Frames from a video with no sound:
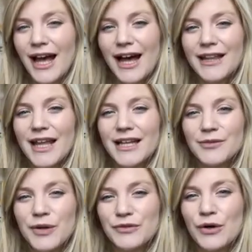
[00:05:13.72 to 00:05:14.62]
And then
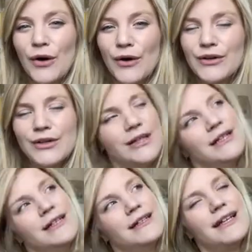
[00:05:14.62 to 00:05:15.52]
we've got
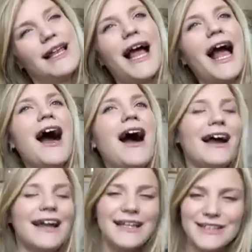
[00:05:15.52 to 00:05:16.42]
like
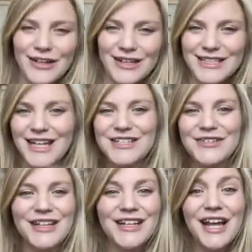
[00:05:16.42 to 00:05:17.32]
high end architecture
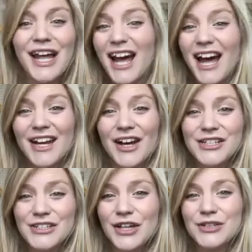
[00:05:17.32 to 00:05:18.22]
and and I
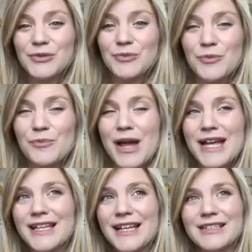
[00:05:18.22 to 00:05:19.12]
started
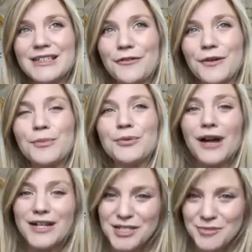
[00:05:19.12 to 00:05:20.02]
making stuff in
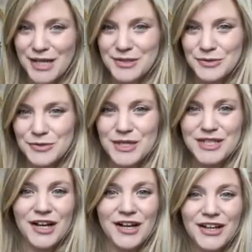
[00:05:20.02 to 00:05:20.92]
precious metals which
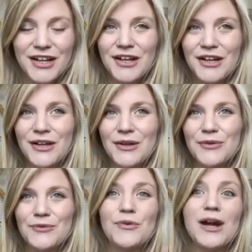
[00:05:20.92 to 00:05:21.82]
are
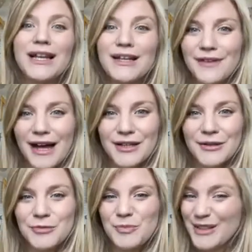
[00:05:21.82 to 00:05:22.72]
really
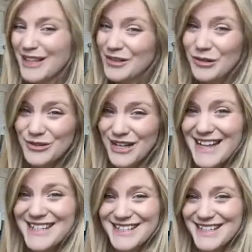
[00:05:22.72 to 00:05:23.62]
valued but they're not
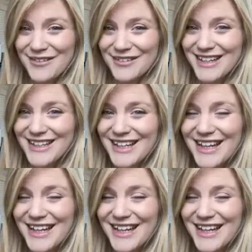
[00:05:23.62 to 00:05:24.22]
necessary